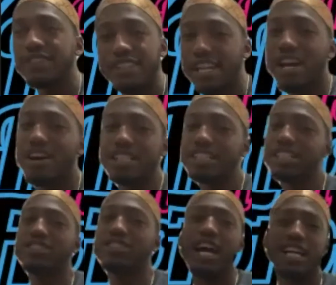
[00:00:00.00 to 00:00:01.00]
now I still
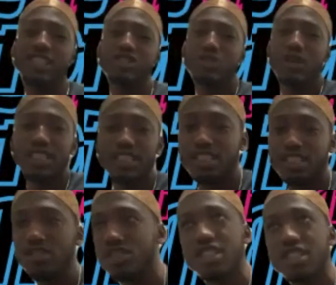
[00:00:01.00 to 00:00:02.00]
ask you questions and you
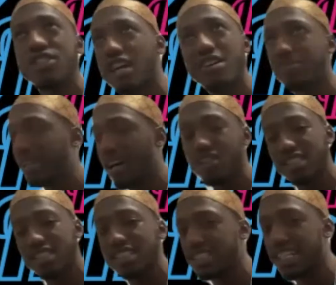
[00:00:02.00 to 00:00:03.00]
still help me out to
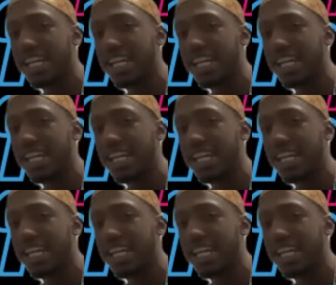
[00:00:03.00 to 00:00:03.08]
this day.